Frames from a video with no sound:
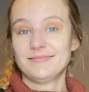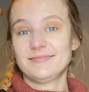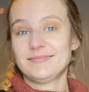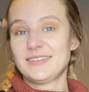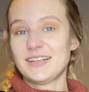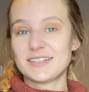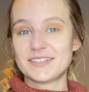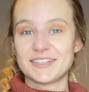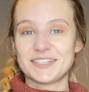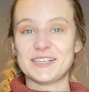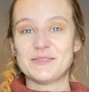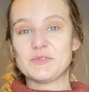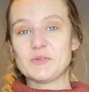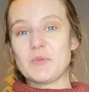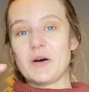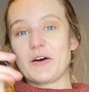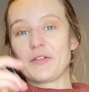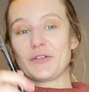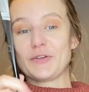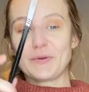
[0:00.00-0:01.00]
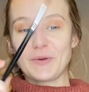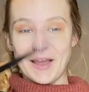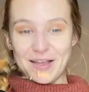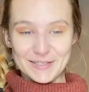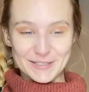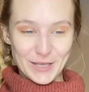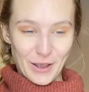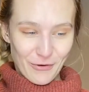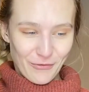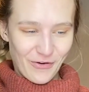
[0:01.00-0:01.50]
doesn't seem to bother you guys
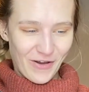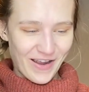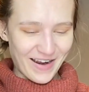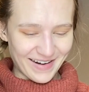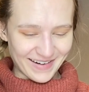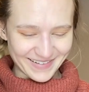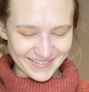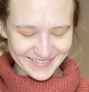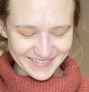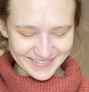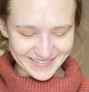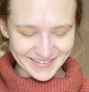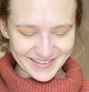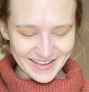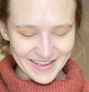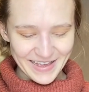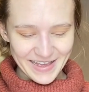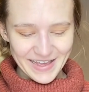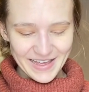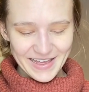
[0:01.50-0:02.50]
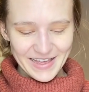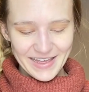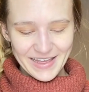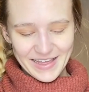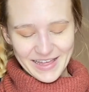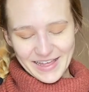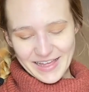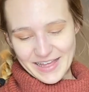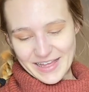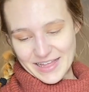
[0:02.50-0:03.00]
so far.
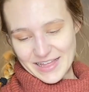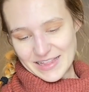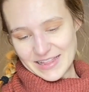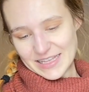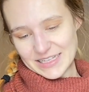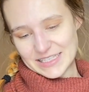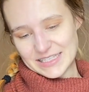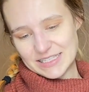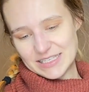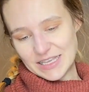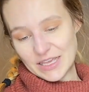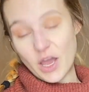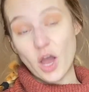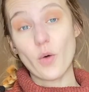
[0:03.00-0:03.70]
Let's see.